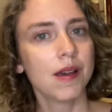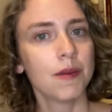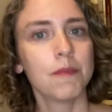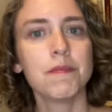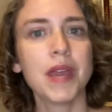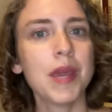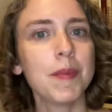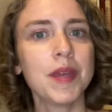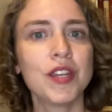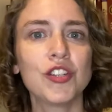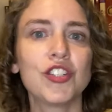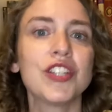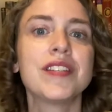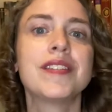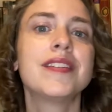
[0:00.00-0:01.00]
Maybe
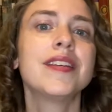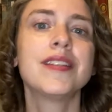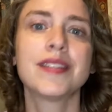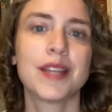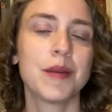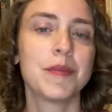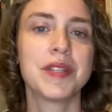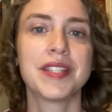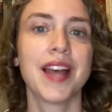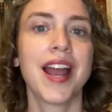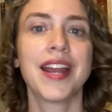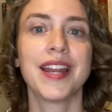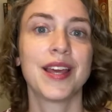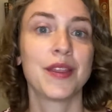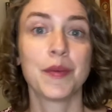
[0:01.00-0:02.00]
she sees him
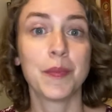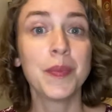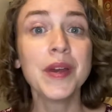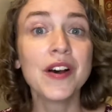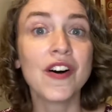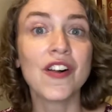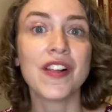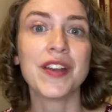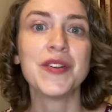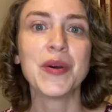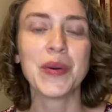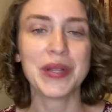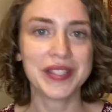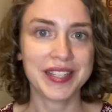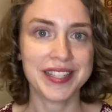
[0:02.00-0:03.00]
signing the bill and
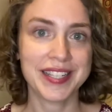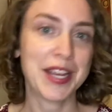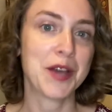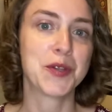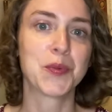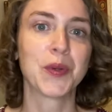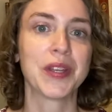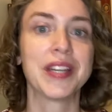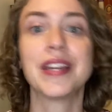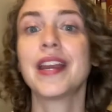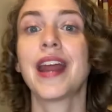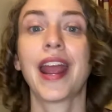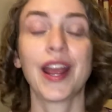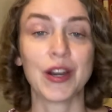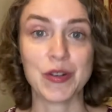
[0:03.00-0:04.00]
notices he has really
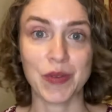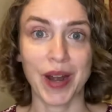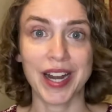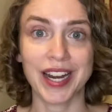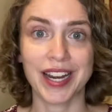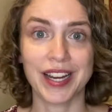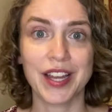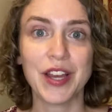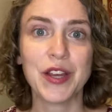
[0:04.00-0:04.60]
neat handwriting.